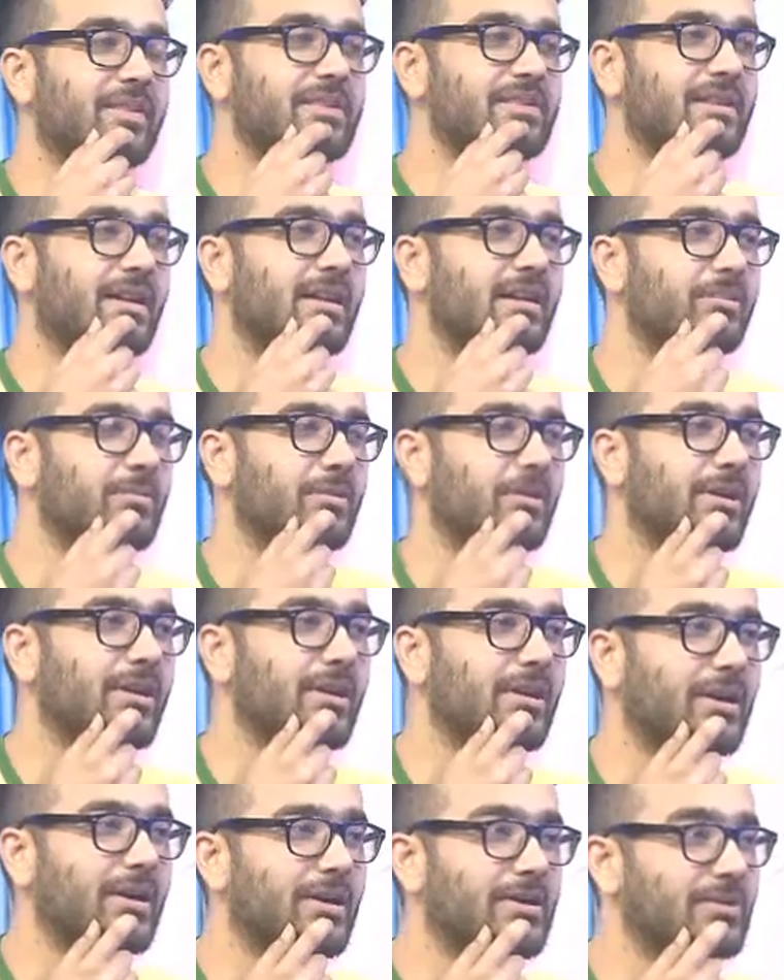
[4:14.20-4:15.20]
started pulling
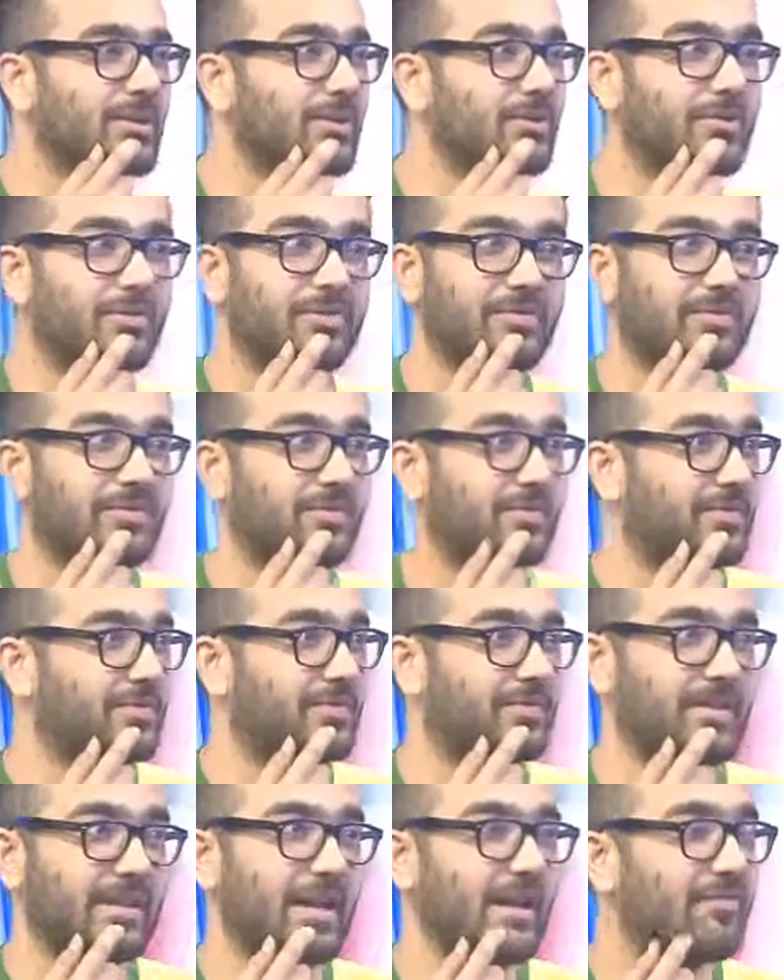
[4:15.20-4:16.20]
cards out
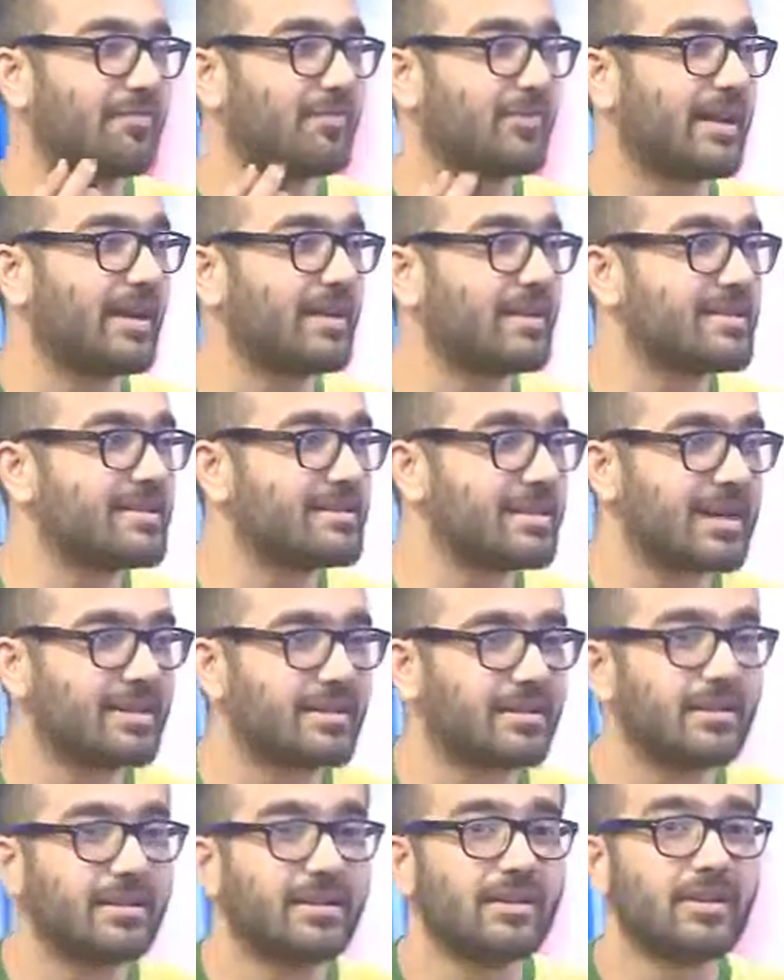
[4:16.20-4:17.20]
left, right, and
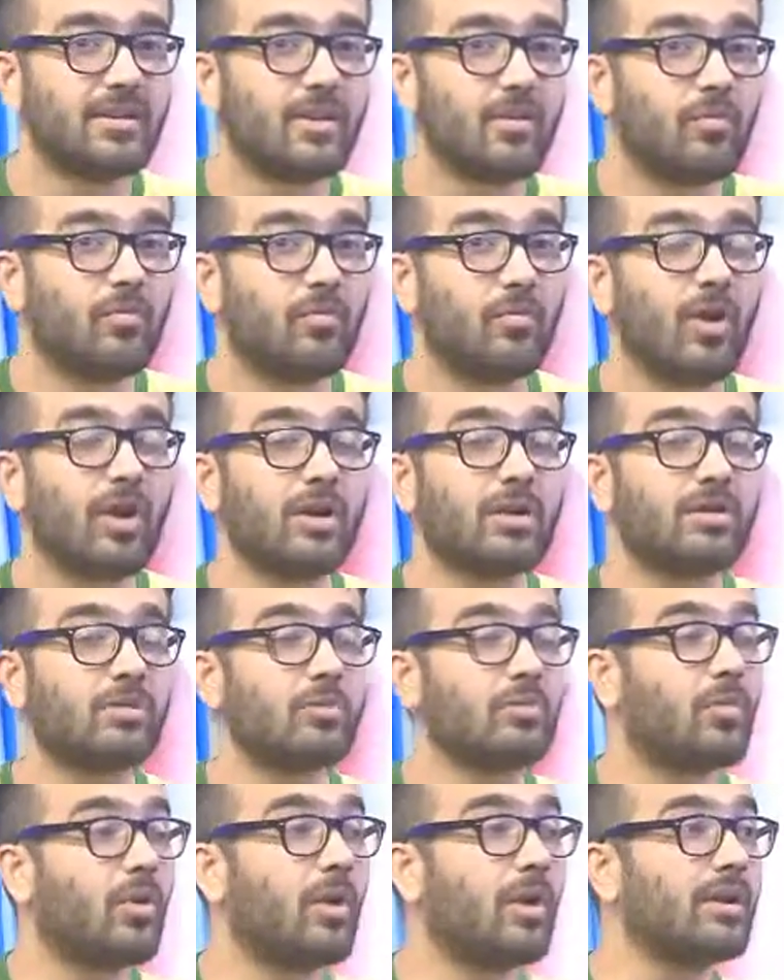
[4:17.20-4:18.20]
center.
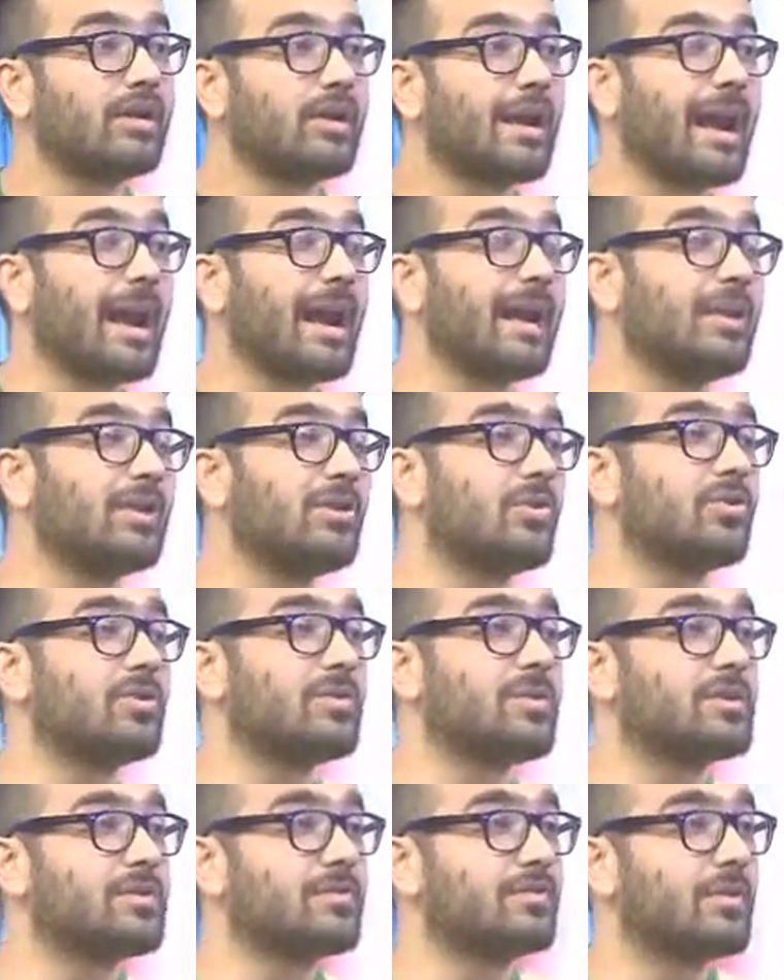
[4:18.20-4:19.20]
What I
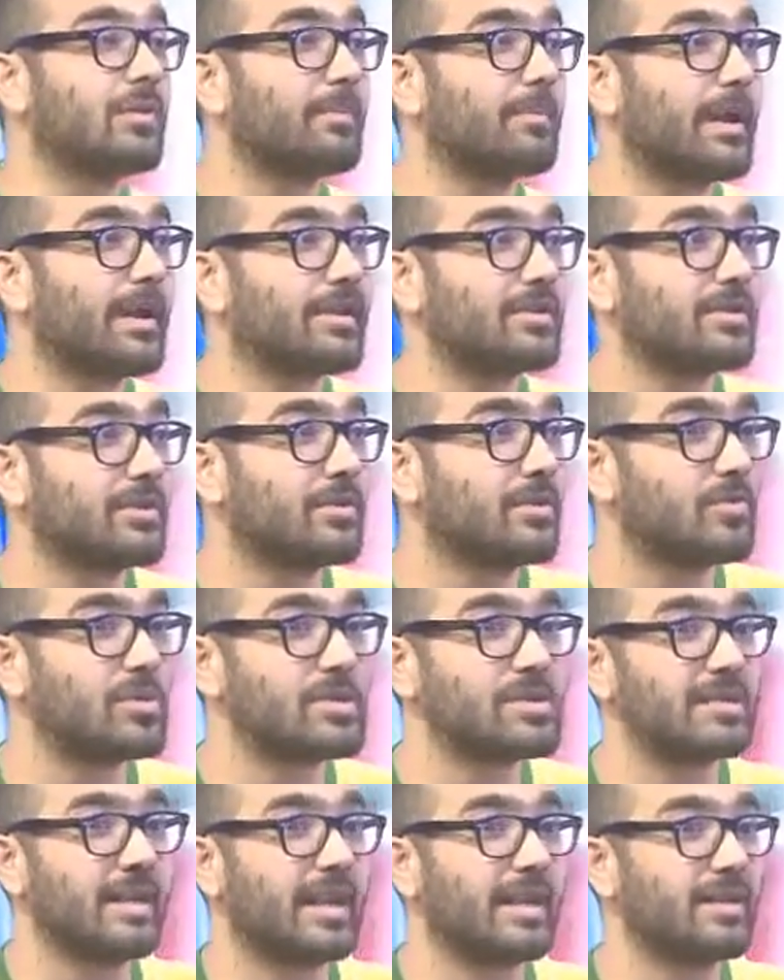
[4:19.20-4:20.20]
noticed for Mexico
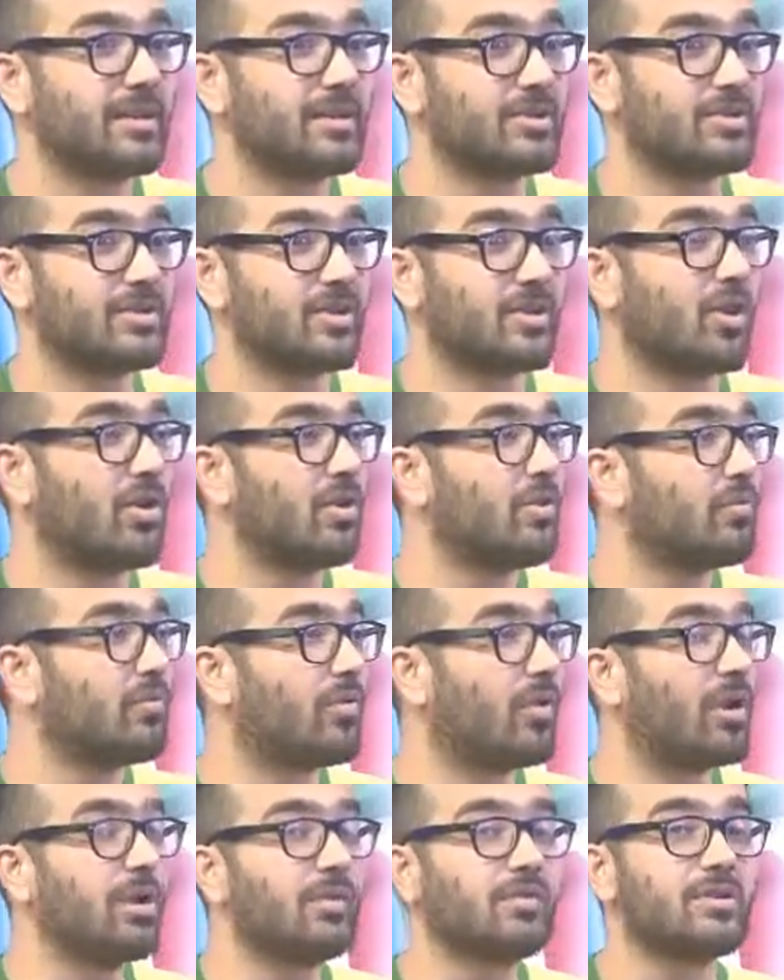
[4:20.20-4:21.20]
was like a strong
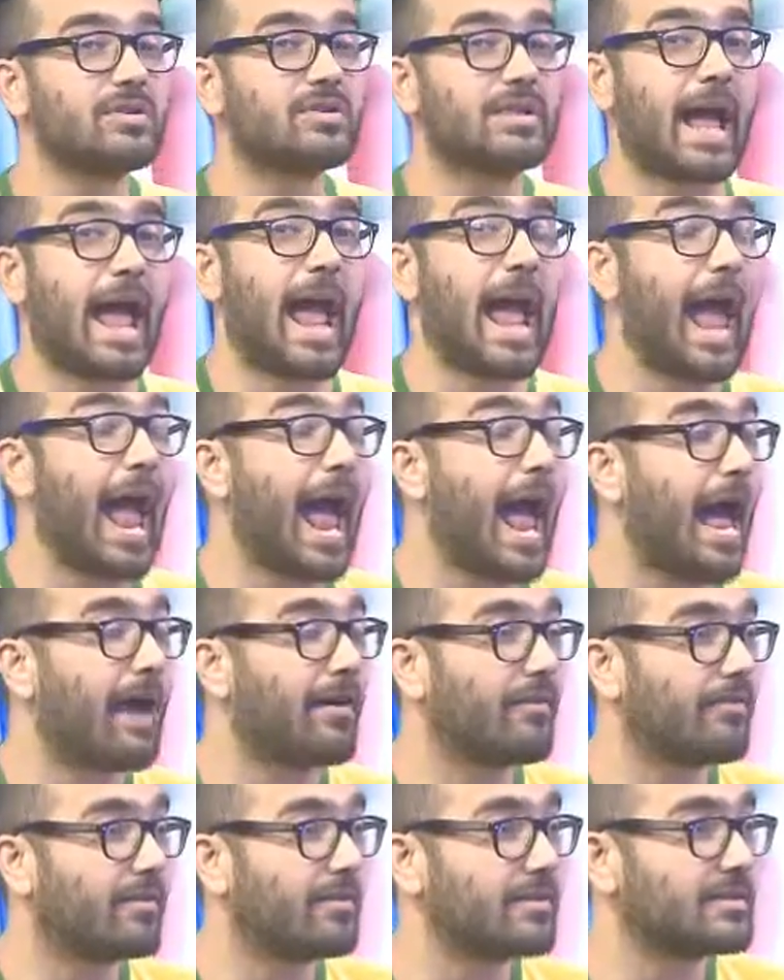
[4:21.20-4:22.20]
wall
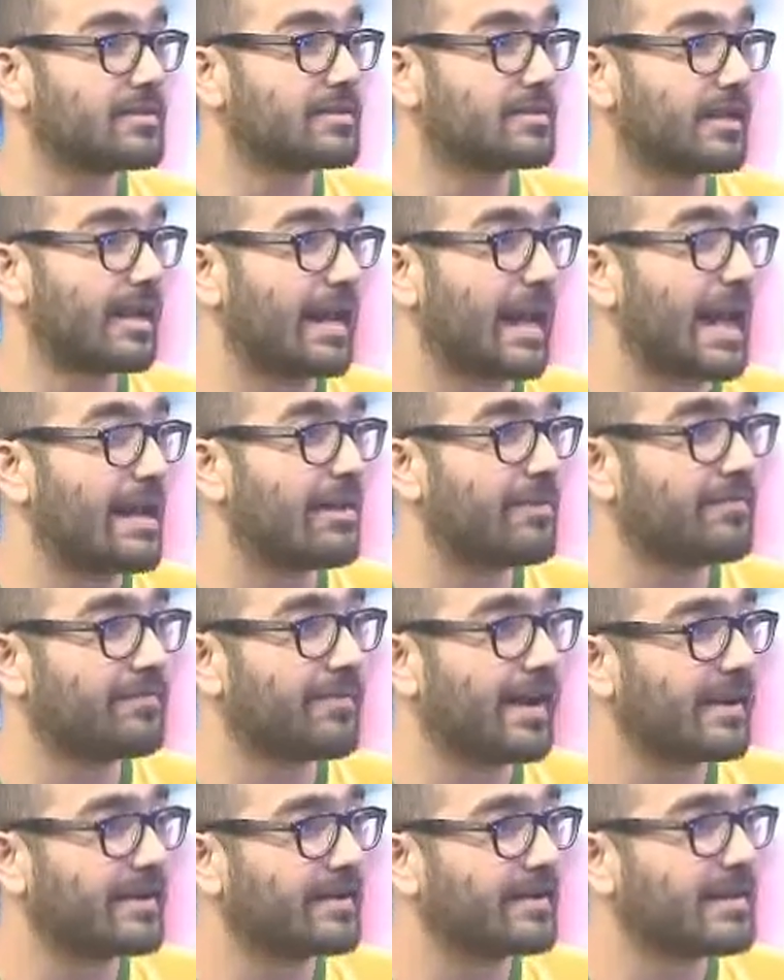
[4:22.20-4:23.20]
was in
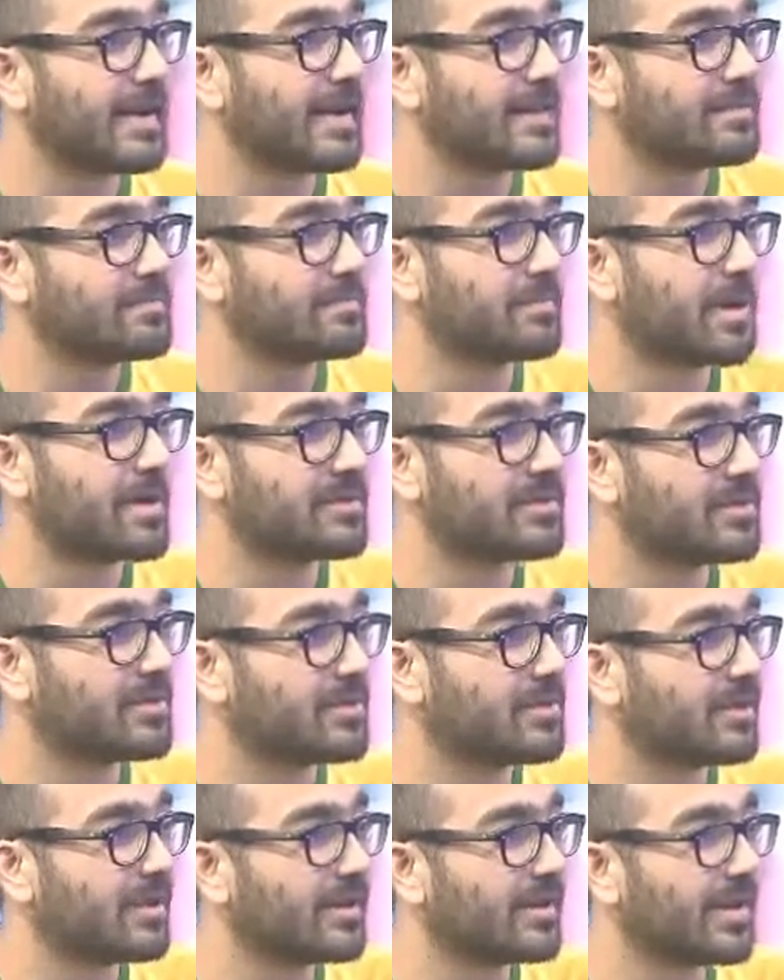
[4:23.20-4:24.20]
fact the
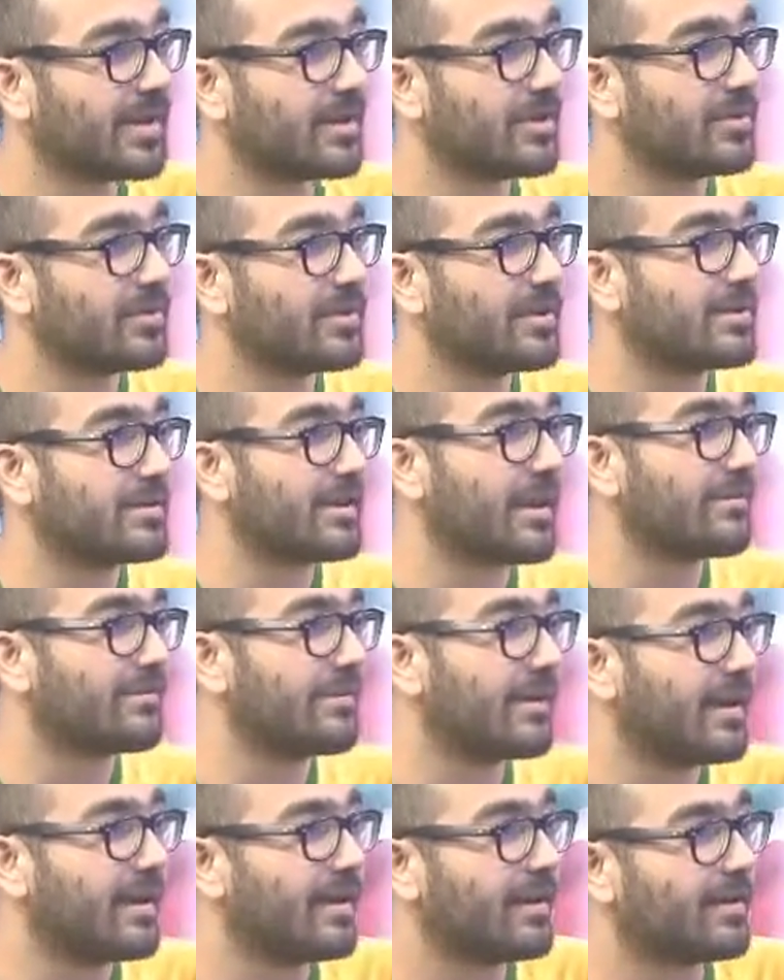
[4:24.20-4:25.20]
ex-Barcelona recruit in
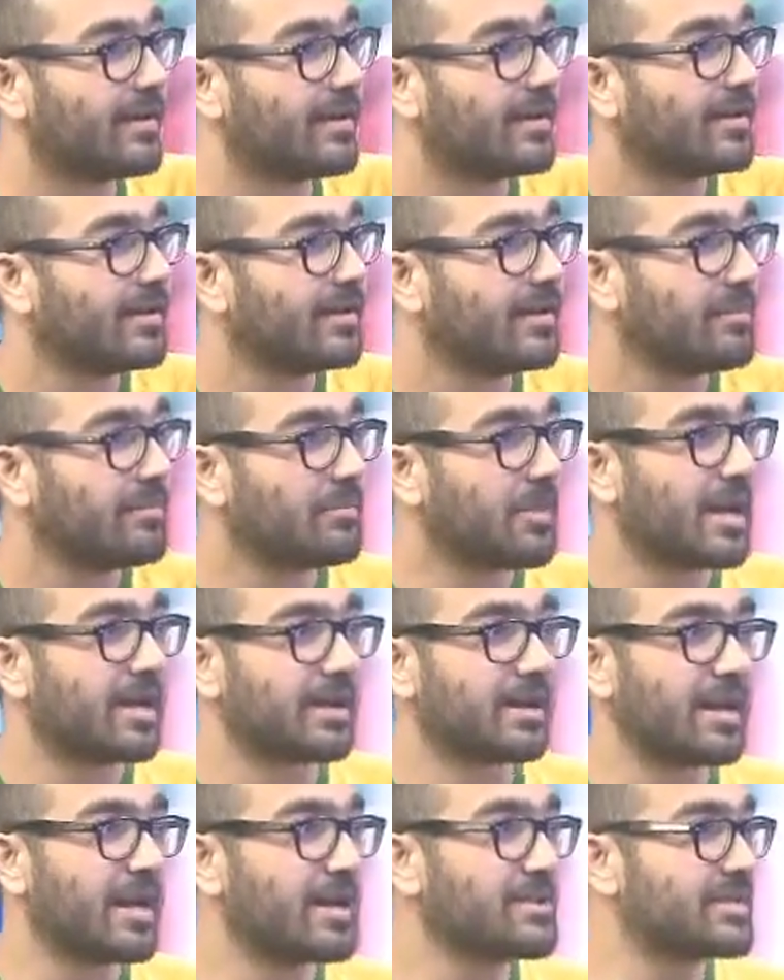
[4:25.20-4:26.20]
Rafael
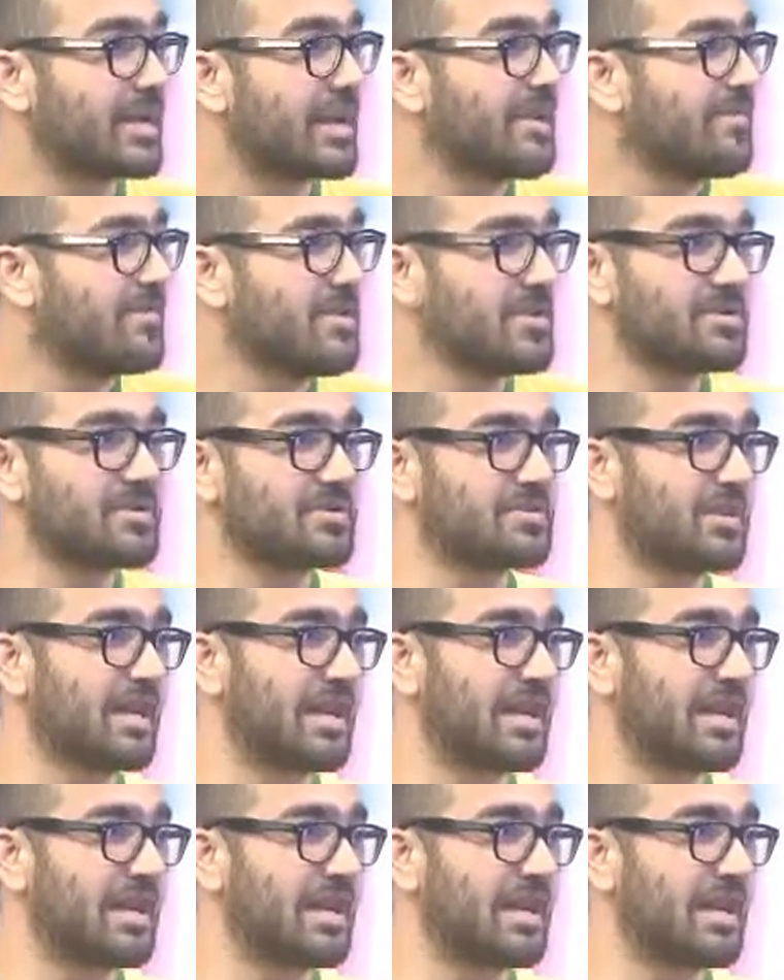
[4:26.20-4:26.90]
Marquez. He was